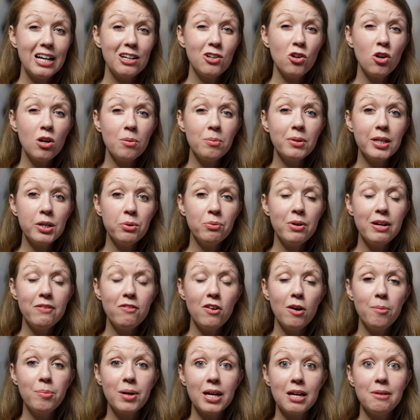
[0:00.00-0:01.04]
Now, normally
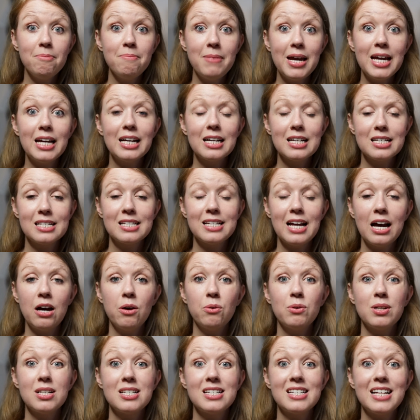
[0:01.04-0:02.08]
reverb can make a
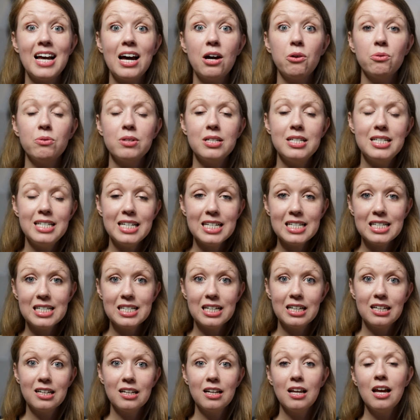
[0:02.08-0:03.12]
sound sound
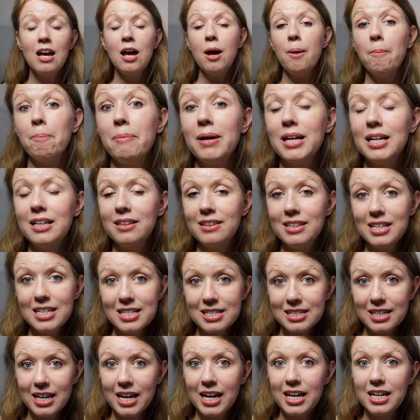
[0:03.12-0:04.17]
distant, but in
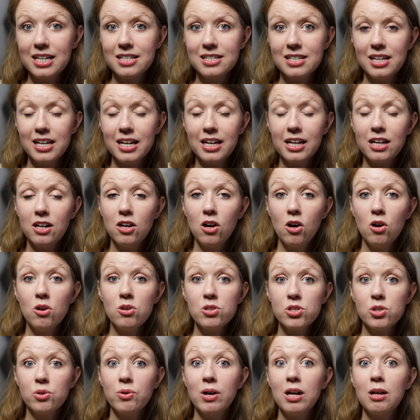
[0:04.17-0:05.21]
this case, it can
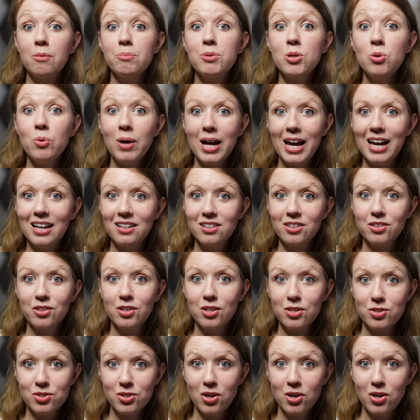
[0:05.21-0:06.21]
also help you end the